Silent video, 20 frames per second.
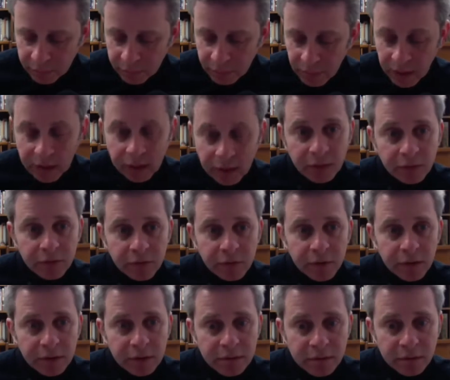by
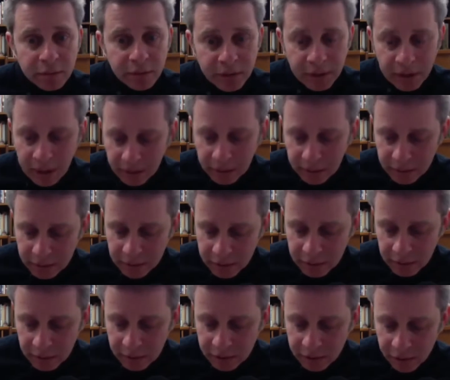contrast with the
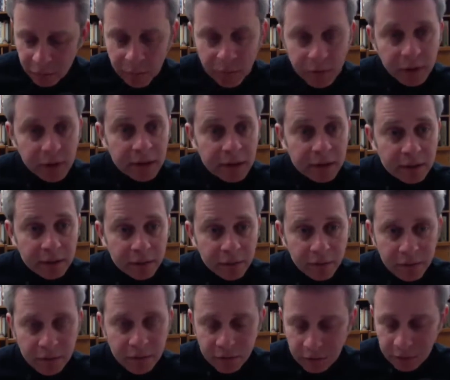exercise of purely
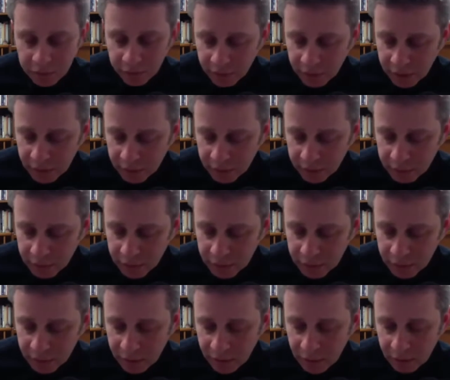individual
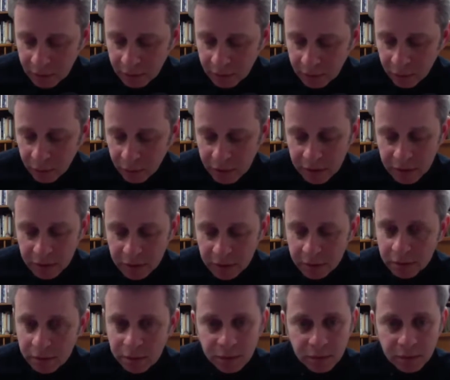freedoms,
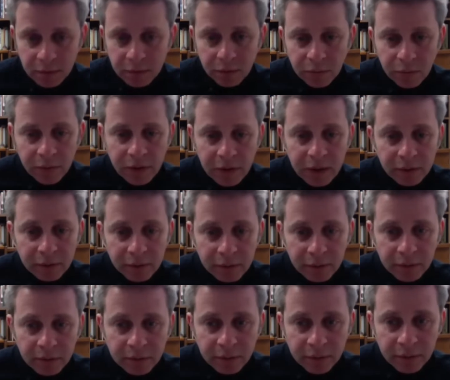which,
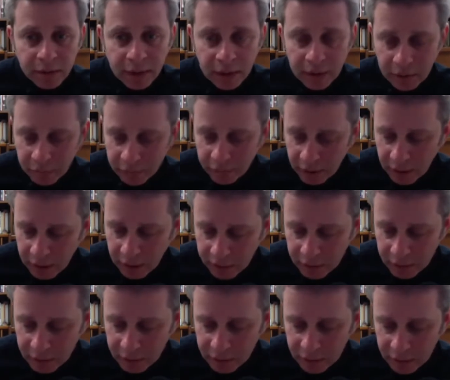without care for
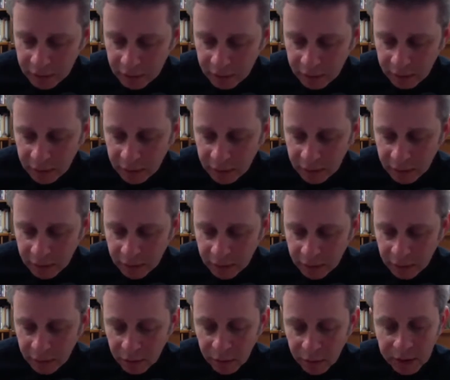others,
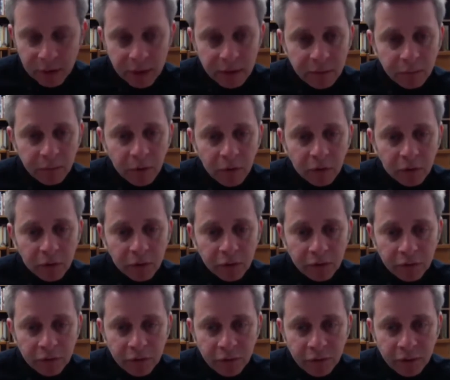can quickly
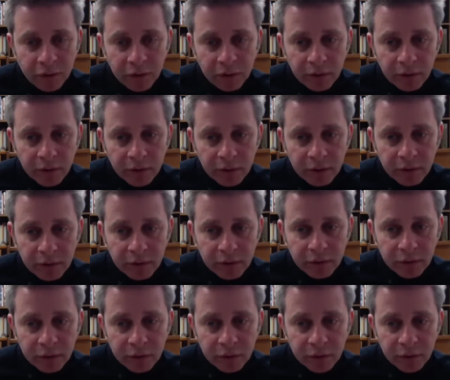morph
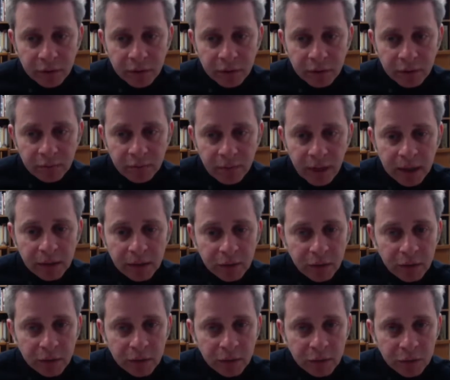into
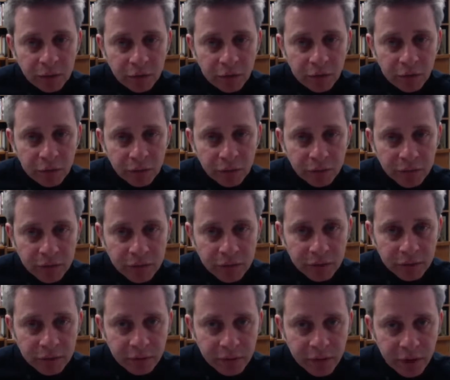micro forms
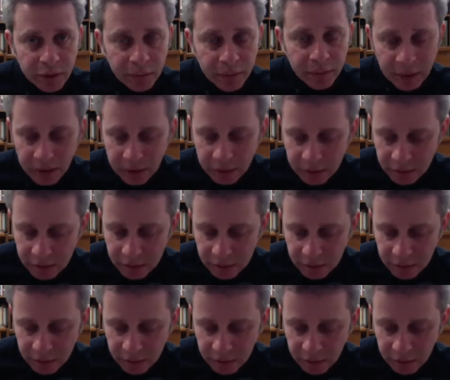of domination,